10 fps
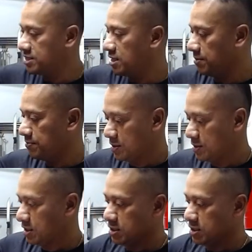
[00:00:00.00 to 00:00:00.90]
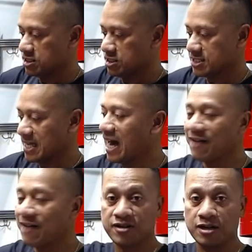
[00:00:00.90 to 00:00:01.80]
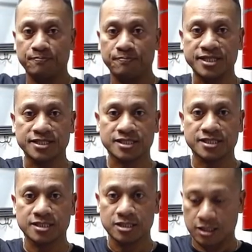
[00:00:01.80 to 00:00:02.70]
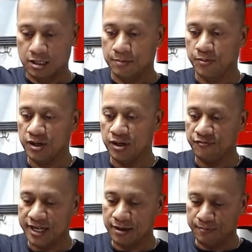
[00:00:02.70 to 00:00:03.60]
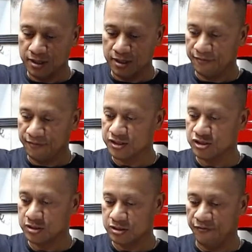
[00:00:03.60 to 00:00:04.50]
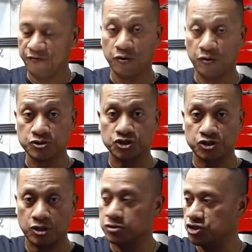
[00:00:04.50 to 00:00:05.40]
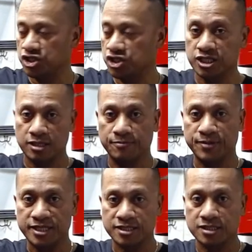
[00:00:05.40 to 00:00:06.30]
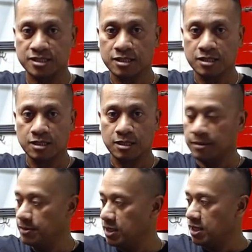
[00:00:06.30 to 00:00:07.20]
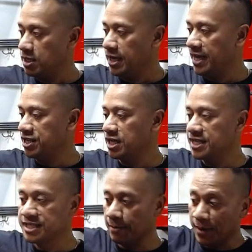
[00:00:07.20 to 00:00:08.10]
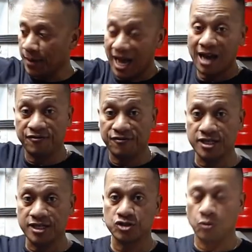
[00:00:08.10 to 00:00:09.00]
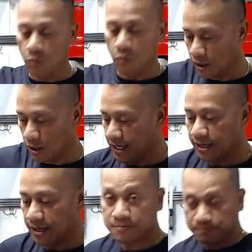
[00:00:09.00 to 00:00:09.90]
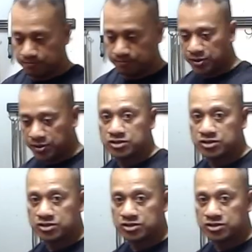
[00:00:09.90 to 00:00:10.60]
Um, this half cup piece, put it right in the middle of the, the full circle sheet piece. And you're gonna dip half of it into the water and then bring it to the